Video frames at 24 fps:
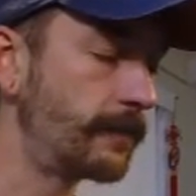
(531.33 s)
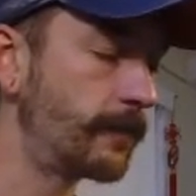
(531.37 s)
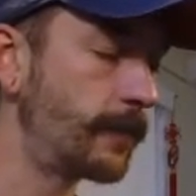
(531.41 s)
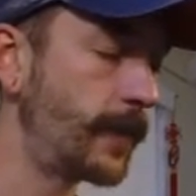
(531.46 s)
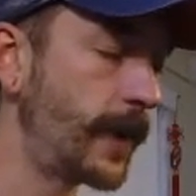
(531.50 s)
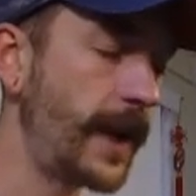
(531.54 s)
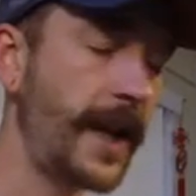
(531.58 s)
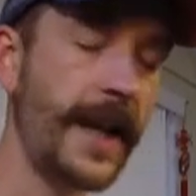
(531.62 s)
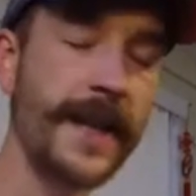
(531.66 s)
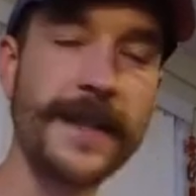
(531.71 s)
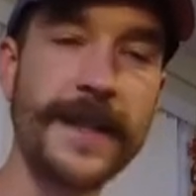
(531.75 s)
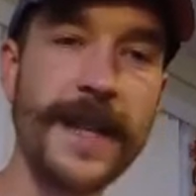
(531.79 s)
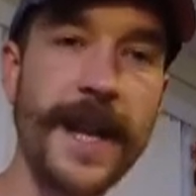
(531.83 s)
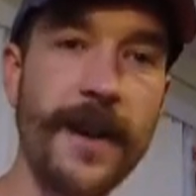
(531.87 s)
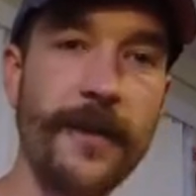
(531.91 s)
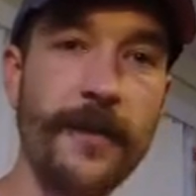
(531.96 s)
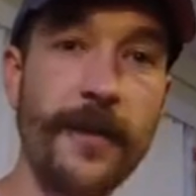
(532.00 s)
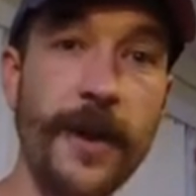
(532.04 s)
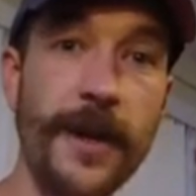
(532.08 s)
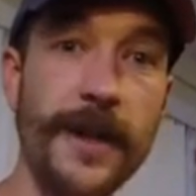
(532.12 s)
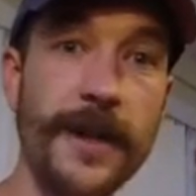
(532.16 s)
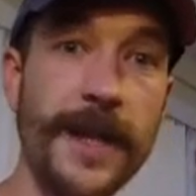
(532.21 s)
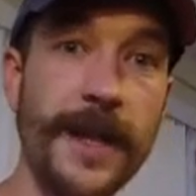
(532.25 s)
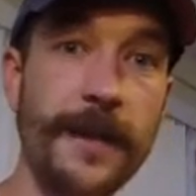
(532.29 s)
But it's not a
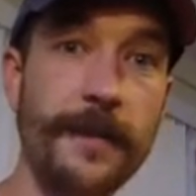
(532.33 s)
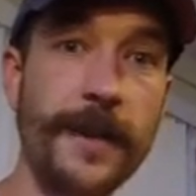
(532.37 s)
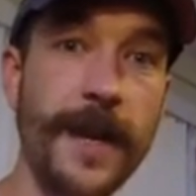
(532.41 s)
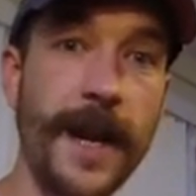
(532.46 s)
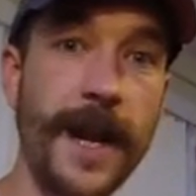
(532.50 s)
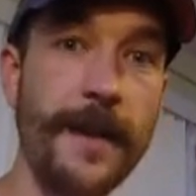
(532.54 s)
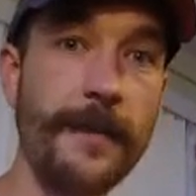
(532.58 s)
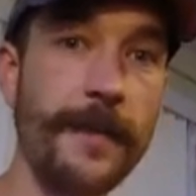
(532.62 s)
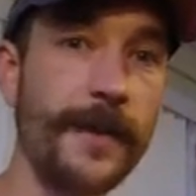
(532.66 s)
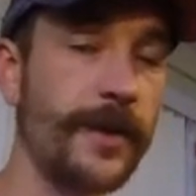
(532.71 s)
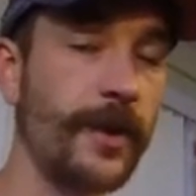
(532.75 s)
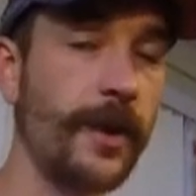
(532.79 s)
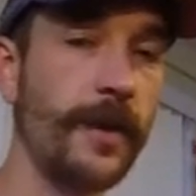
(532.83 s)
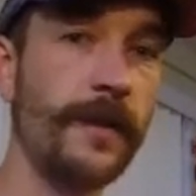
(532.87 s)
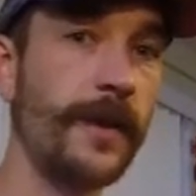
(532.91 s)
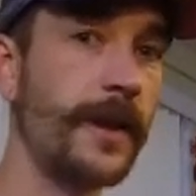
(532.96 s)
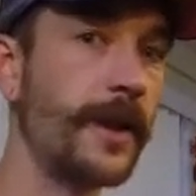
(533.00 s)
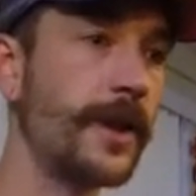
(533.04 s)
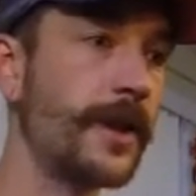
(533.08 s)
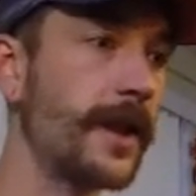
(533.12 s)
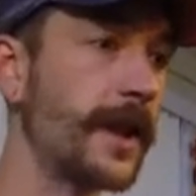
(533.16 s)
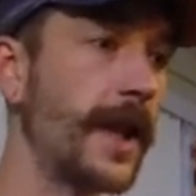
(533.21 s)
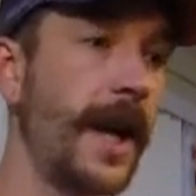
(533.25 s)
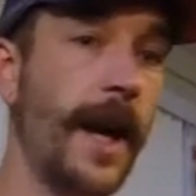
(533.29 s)
very deep game. It's over
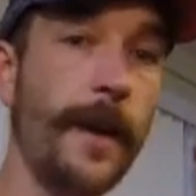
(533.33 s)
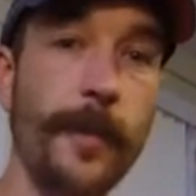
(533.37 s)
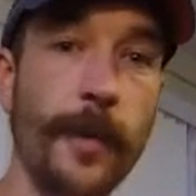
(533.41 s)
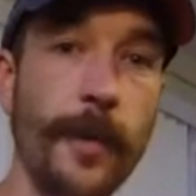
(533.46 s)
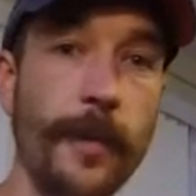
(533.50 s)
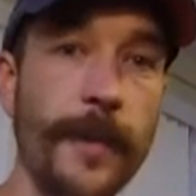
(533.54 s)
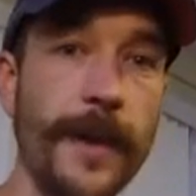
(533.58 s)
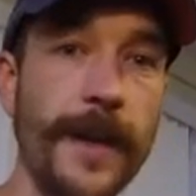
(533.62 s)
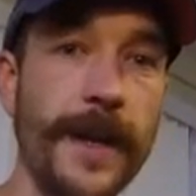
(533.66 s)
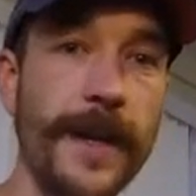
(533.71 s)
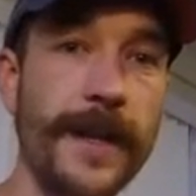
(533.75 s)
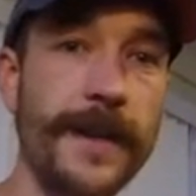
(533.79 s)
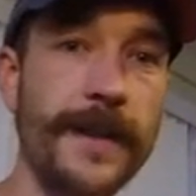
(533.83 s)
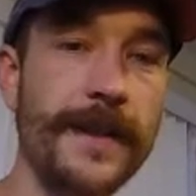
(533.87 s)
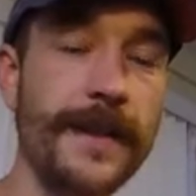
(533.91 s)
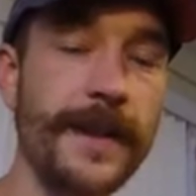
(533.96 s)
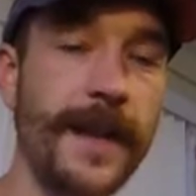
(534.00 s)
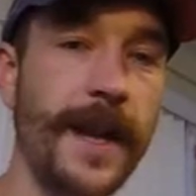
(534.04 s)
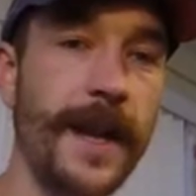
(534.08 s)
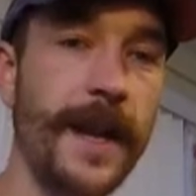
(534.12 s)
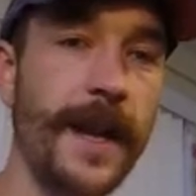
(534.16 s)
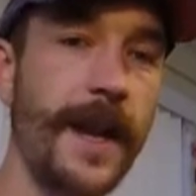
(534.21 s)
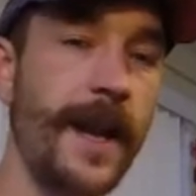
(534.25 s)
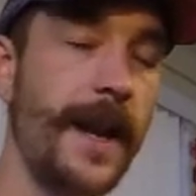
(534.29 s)
in just a couple minutes.